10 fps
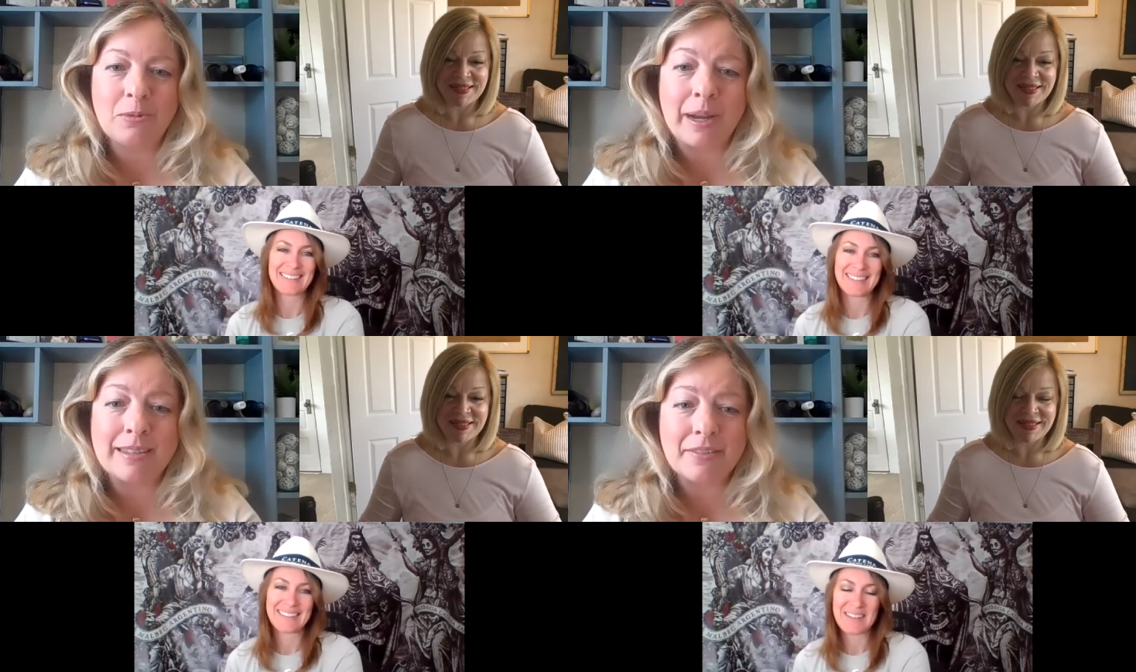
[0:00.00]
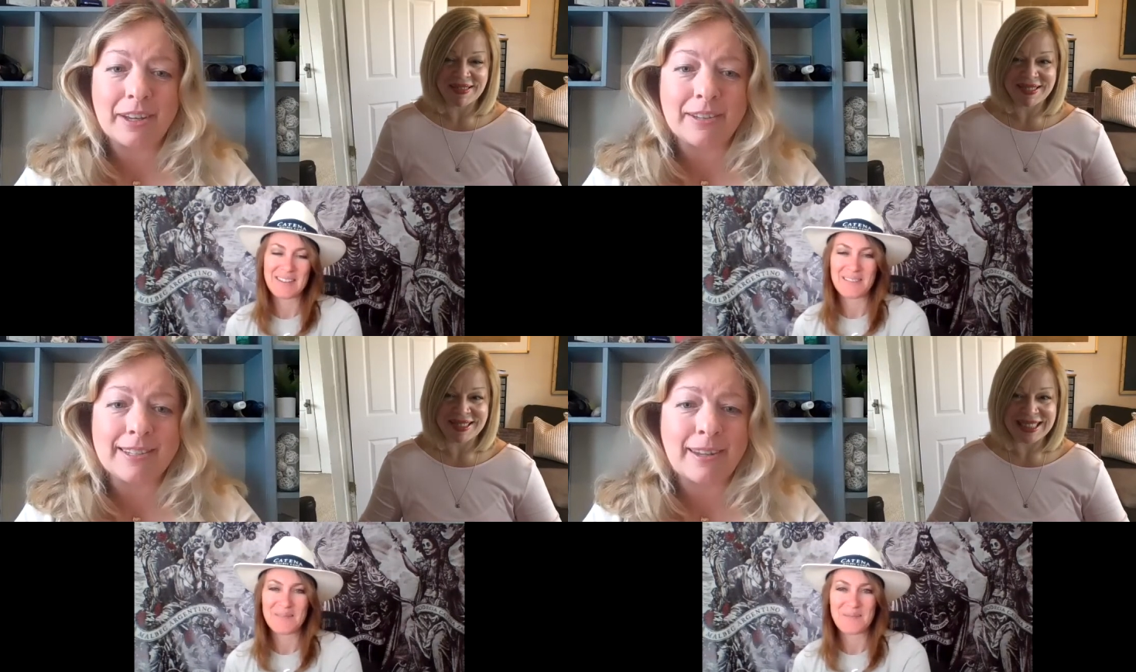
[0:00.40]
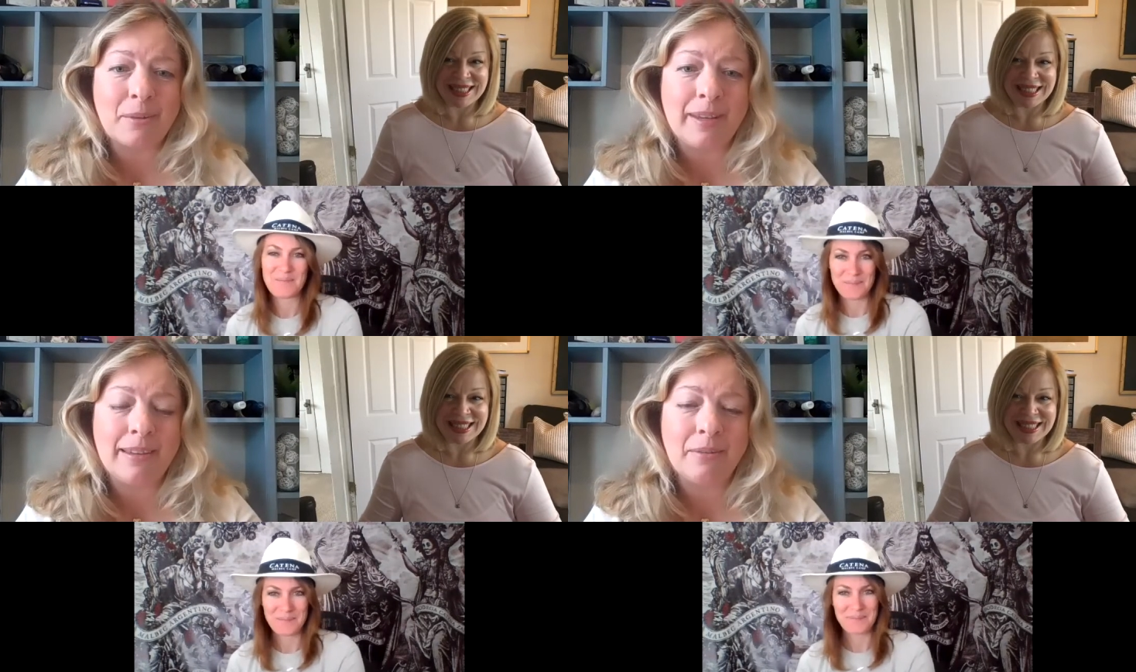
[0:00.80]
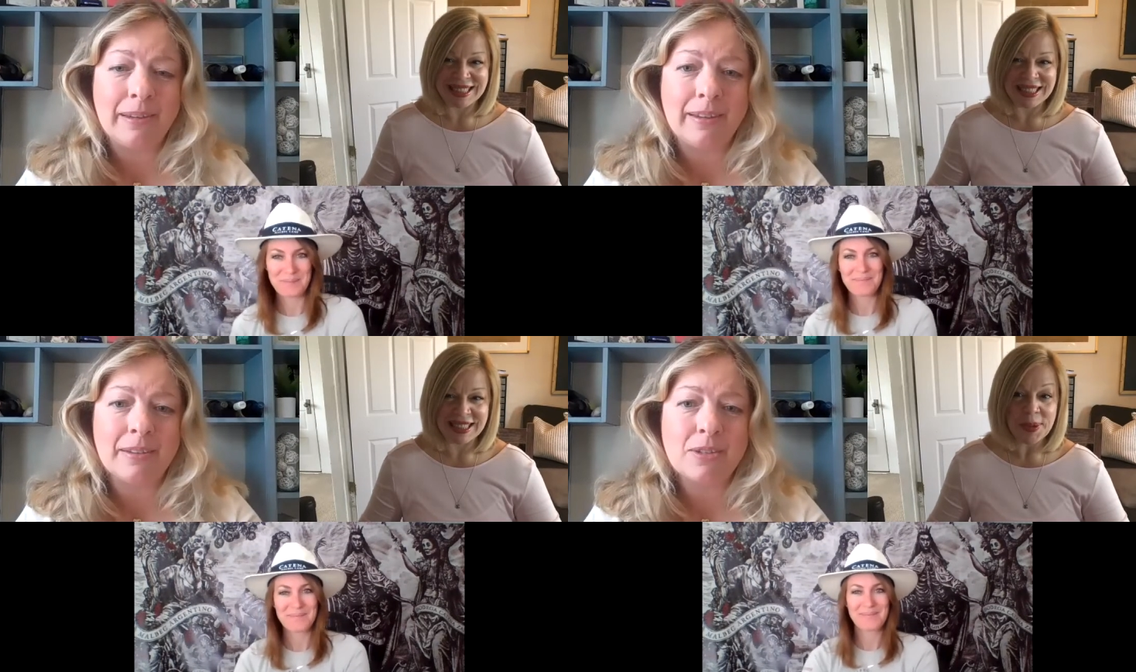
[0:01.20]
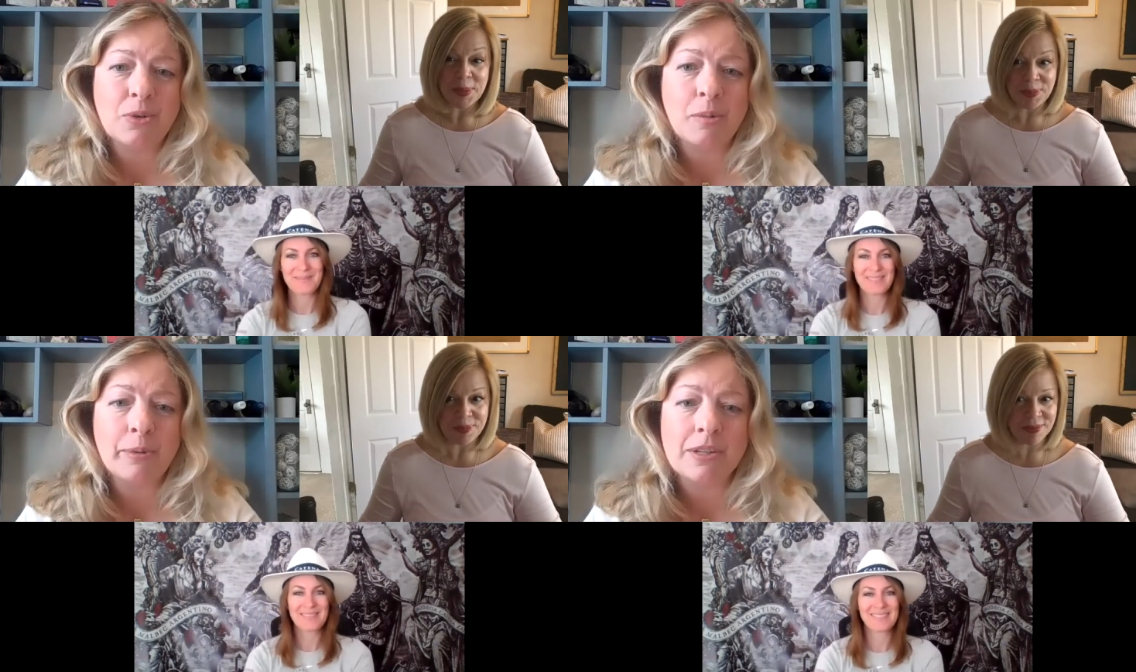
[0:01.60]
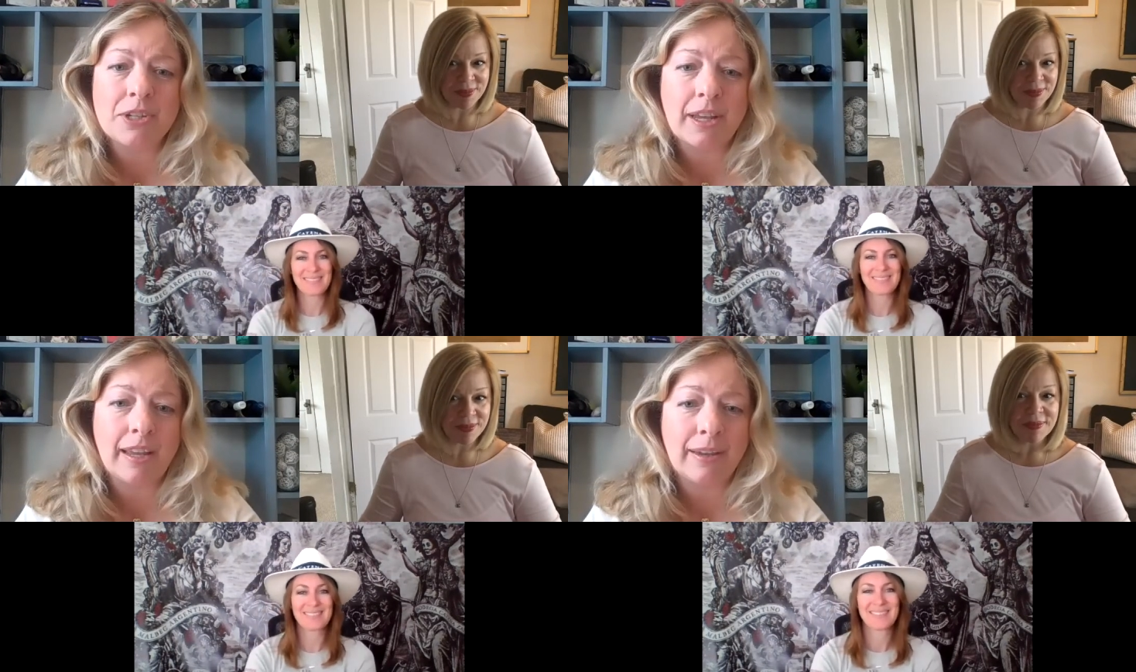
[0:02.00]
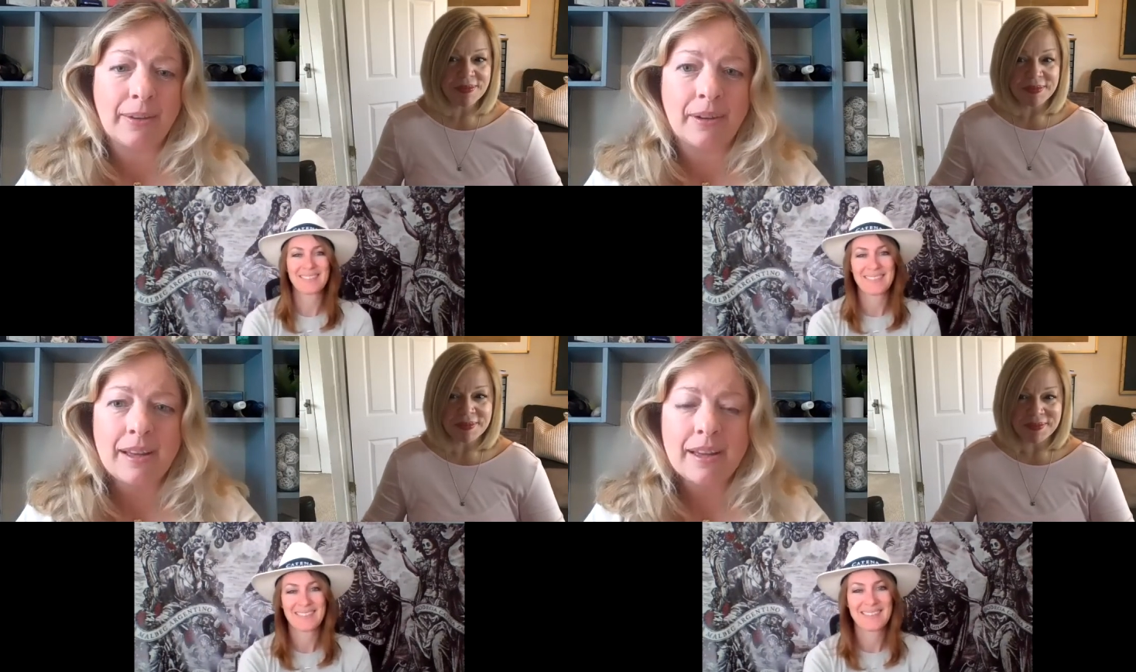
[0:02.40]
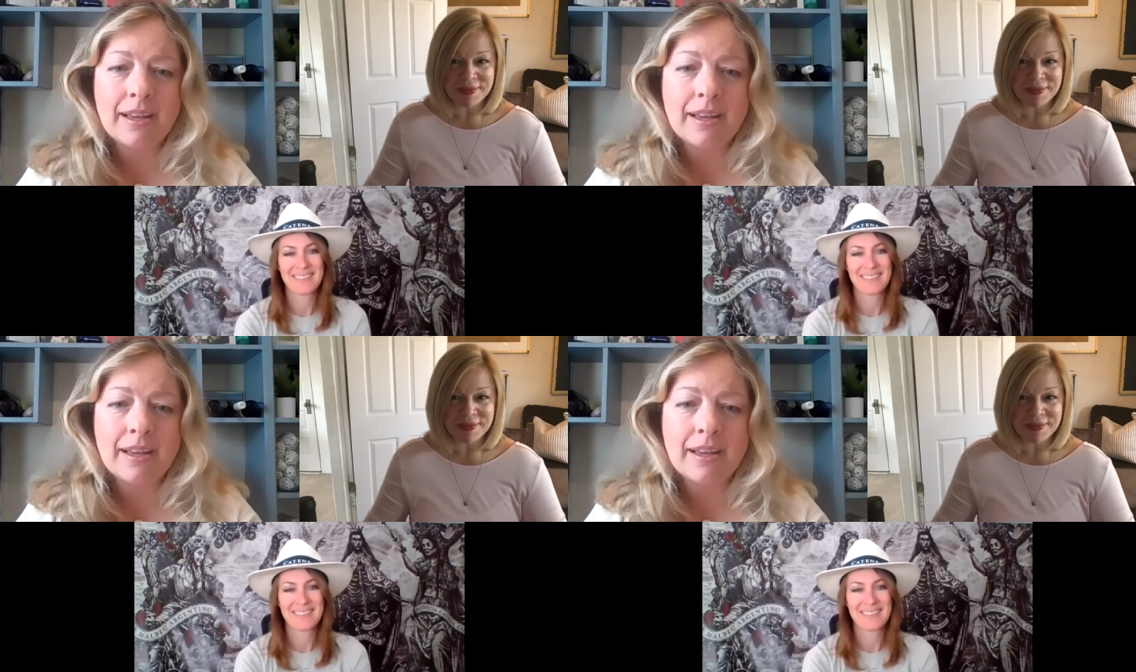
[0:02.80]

Speaker 1: wines of Alta. We, we so appreciate you.